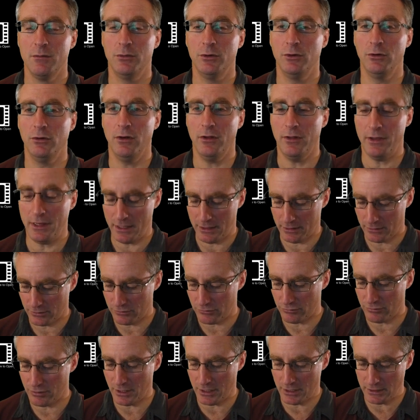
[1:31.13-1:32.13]
But all of
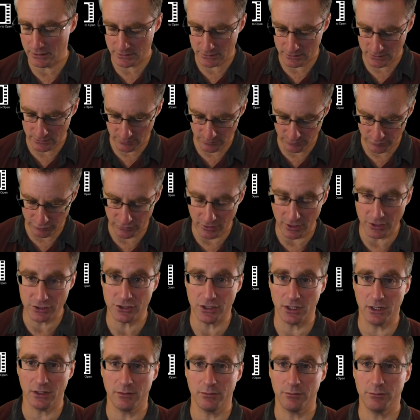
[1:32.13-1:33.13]
that creates
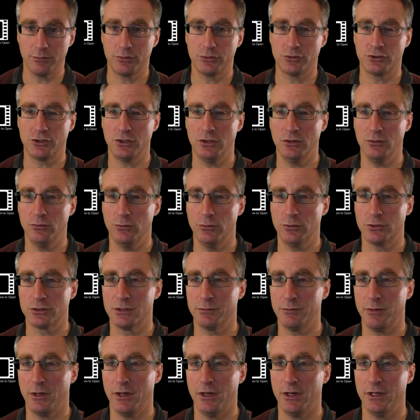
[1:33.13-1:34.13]
pressure pushing the
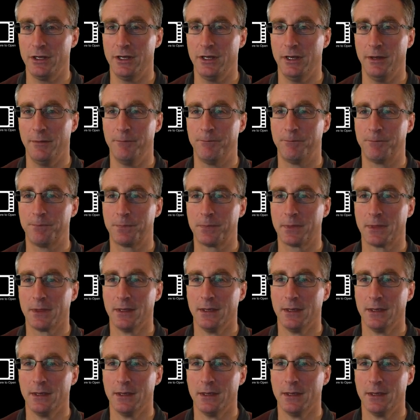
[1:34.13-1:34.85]
water behind him.